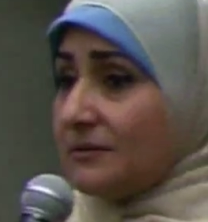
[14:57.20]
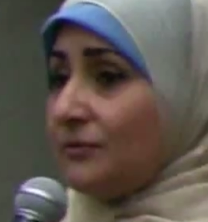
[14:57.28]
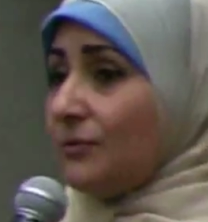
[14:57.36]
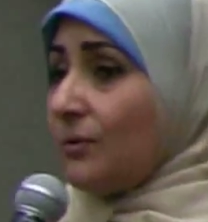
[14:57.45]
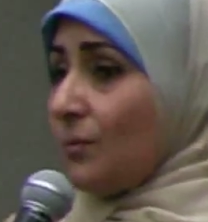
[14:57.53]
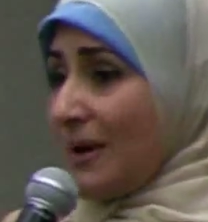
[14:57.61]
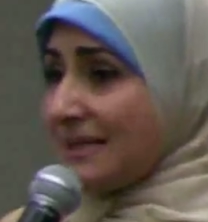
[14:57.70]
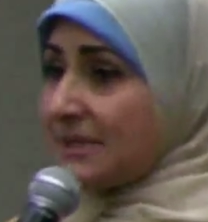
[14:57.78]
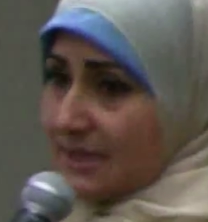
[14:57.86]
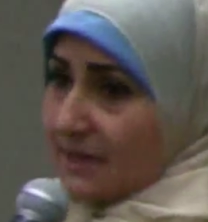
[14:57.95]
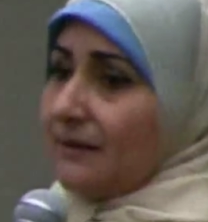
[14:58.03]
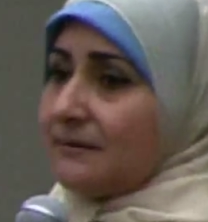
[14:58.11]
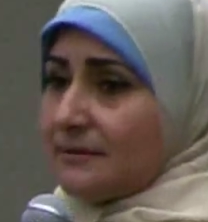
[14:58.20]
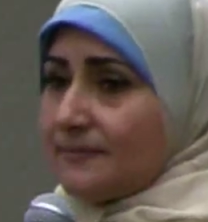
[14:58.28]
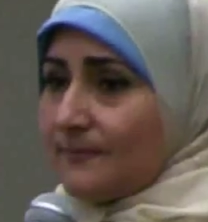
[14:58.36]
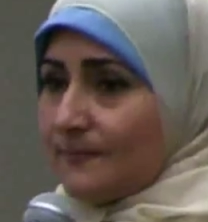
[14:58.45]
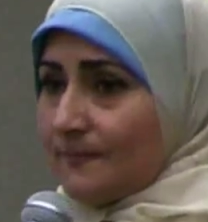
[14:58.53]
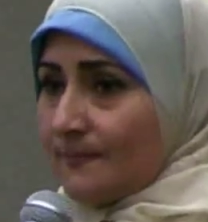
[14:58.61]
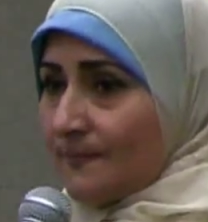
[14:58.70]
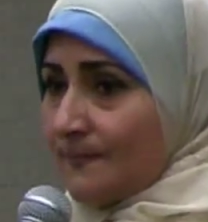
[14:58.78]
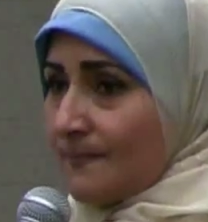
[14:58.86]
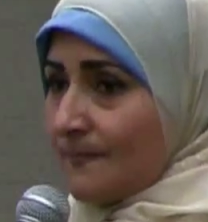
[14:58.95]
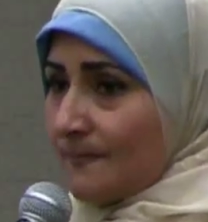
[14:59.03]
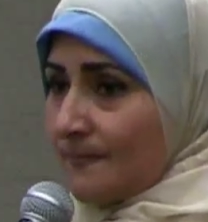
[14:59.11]
for 1 second.
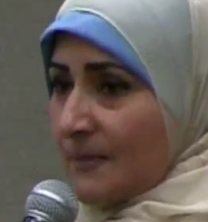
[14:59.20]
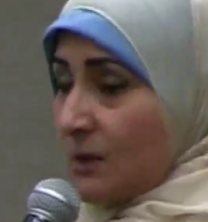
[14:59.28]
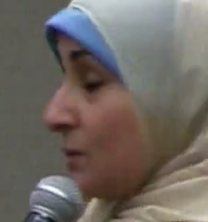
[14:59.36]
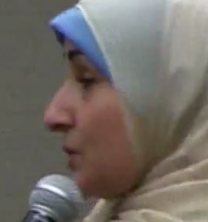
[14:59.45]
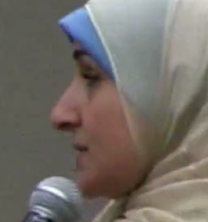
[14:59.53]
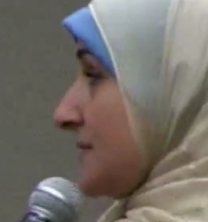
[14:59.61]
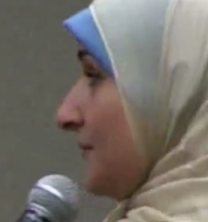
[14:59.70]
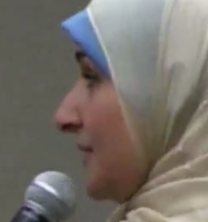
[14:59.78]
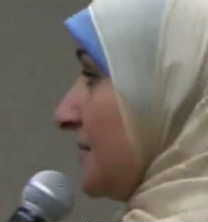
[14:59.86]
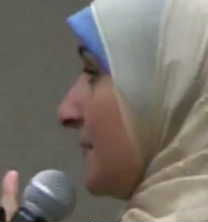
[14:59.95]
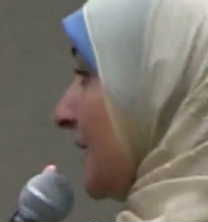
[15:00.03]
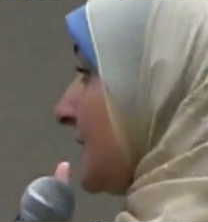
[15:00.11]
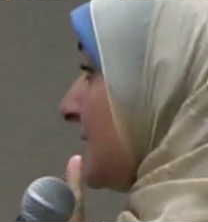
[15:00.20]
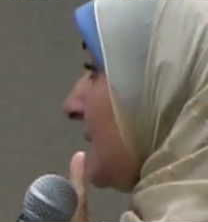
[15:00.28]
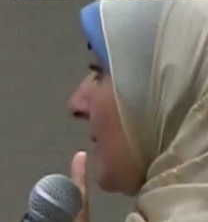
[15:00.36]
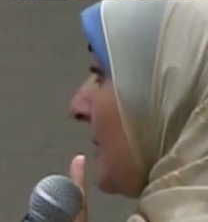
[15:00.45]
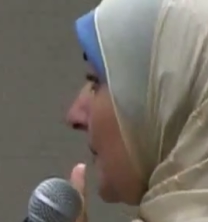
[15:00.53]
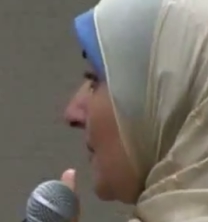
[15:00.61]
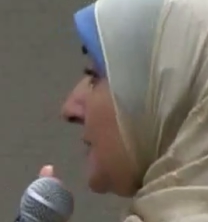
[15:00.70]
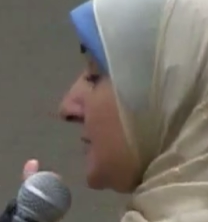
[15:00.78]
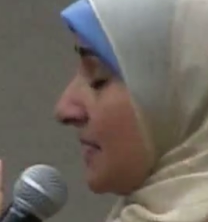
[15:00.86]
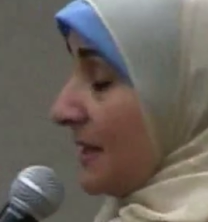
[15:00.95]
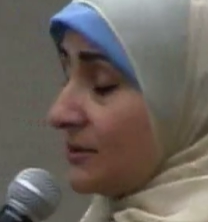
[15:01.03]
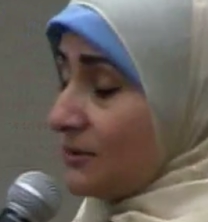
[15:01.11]
Which is a very practical
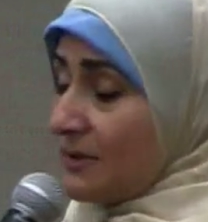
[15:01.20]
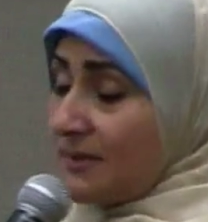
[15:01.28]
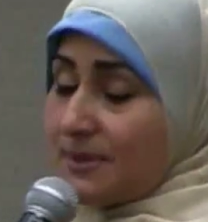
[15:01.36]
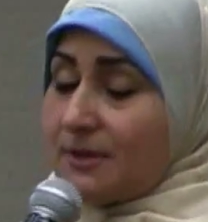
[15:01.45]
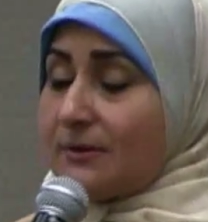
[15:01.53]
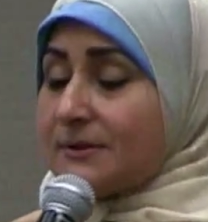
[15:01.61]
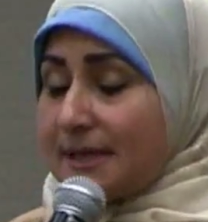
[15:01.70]
point, actually, because